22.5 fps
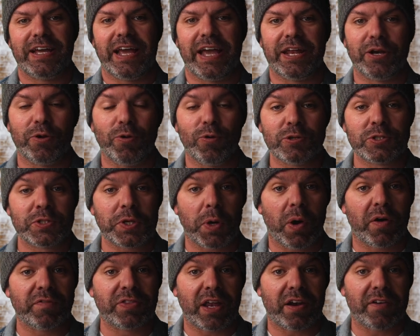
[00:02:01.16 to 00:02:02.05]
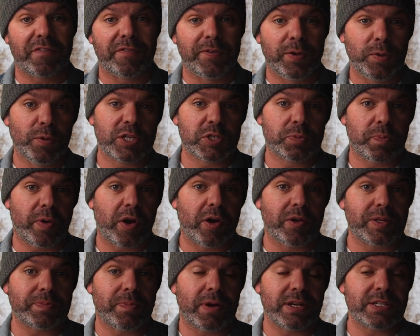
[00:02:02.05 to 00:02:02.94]
And also I've done a few
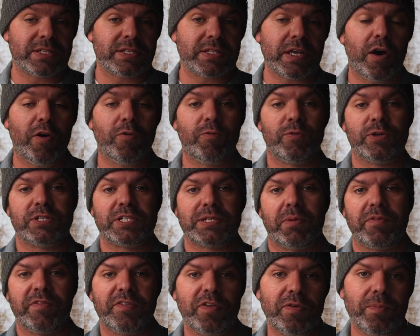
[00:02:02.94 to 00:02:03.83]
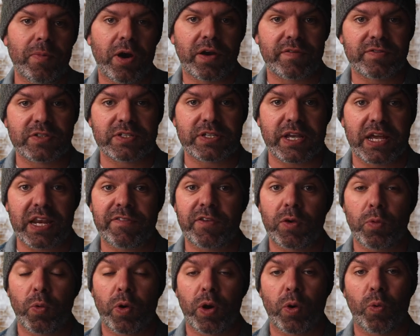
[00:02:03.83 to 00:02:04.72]
experiments myself, which some of you might have seen. If
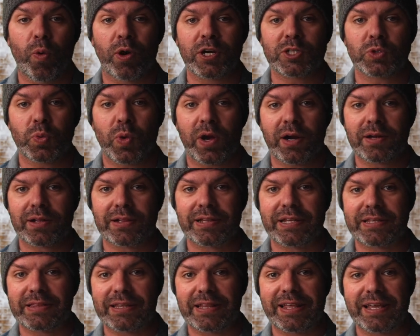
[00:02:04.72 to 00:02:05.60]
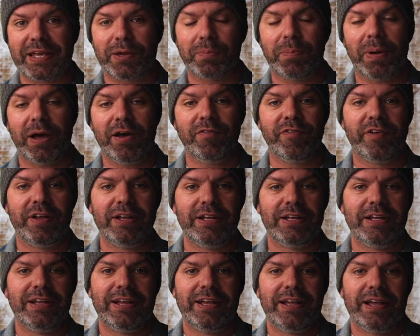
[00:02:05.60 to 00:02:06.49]
you want to watch one, click the link above,
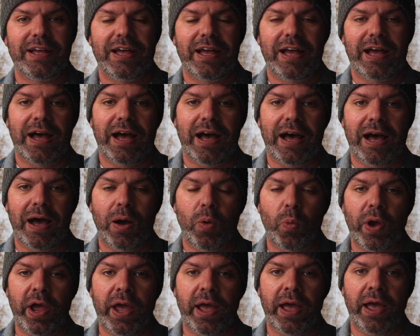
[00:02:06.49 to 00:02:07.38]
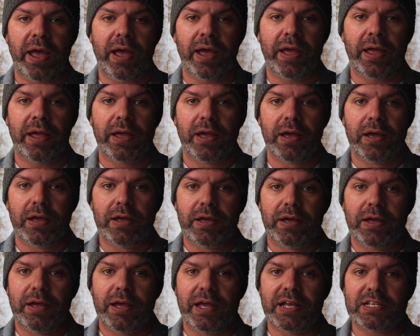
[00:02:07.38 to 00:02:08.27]
where
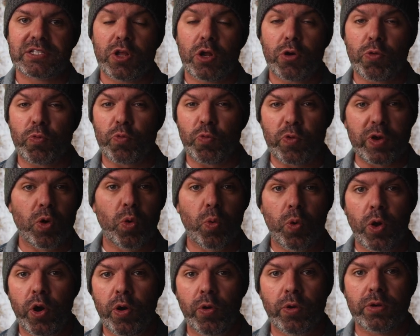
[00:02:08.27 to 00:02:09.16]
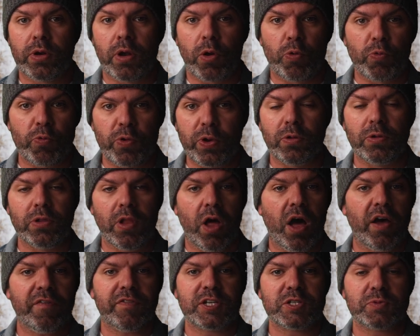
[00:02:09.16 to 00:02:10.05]
it's not a real world, a real
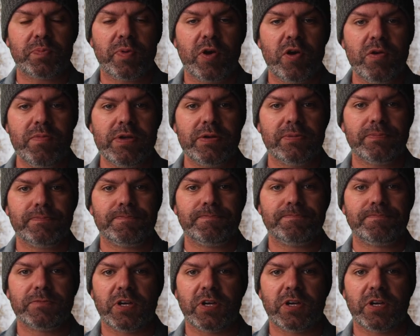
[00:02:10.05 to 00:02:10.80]
life experiment.